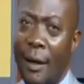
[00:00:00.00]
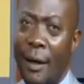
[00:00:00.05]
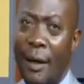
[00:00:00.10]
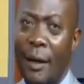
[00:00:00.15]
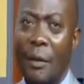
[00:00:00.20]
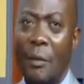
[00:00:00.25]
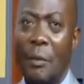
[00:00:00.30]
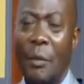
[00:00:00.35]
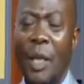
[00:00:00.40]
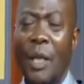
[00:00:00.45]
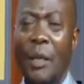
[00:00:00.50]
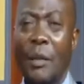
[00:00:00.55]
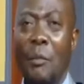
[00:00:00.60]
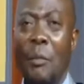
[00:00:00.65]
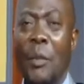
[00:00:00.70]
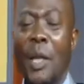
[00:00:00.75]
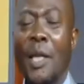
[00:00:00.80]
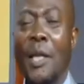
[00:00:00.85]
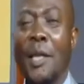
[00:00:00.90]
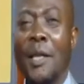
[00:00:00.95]

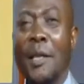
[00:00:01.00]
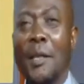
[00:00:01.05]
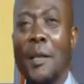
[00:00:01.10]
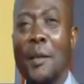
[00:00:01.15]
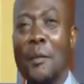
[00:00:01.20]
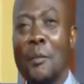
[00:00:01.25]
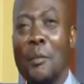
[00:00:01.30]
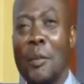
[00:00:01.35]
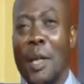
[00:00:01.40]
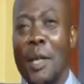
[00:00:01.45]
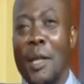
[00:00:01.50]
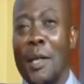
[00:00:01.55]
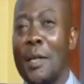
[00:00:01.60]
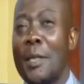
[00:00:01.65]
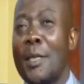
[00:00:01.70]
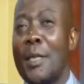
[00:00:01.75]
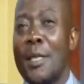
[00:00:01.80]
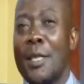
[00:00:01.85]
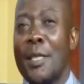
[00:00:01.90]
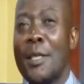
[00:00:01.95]
Many
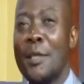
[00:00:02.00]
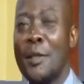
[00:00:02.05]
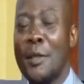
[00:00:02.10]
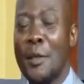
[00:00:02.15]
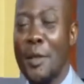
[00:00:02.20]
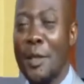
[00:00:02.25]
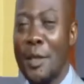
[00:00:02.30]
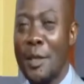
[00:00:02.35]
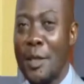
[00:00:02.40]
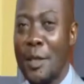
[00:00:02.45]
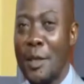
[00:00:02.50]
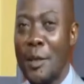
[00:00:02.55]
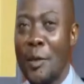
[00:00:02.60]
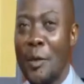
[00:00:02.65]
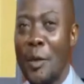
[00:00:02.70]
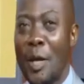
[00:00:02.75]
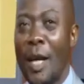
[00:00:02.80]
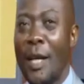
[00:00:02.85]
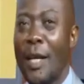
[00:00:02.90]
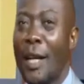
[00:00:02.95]
institutions in
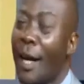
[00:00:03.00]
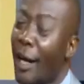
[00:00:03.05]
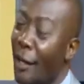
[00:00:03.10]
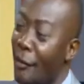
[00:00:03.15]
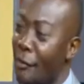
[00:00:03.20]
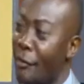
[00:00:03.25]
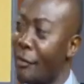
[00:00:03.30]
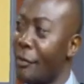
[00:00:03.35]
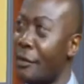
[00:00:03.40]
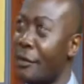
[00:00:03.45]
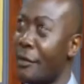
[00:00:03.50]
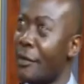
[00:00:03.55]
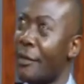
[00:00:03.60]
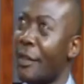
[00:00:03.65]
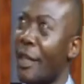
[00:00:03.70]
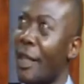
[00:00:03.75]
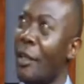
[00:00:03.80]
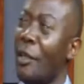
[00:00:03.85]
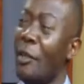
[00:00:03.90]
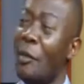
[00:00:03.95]
Uganda have,
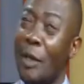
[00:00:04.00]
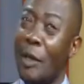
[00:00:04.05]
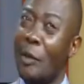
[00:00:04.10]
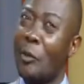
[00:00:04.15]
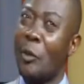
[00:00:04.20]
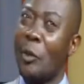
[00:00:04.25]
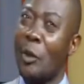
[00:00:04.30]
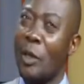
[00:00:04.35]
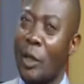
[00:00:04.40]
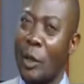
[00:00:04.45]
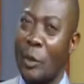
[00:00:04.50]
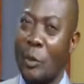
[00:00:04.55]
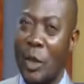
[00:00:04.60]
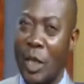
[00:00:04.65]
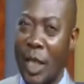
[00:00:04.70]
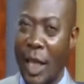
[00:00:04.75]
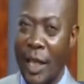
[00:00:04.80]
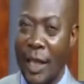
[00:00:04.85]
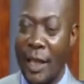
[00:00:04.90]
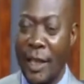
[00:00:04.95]
I don't want to call them
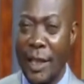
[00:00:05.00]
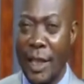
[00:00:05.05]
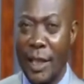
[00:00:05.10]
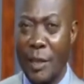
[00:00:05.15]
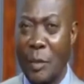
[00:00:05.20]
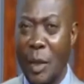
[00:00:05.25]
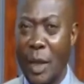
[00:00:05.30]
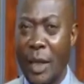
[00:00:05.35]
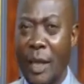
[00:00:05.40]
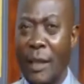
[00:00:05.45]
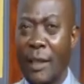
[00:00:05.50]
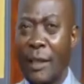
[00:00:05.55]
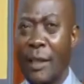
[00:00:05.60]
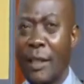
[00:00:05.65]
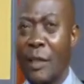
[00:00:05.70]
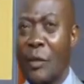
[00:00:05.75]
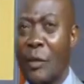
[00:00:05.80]
challenges, but I think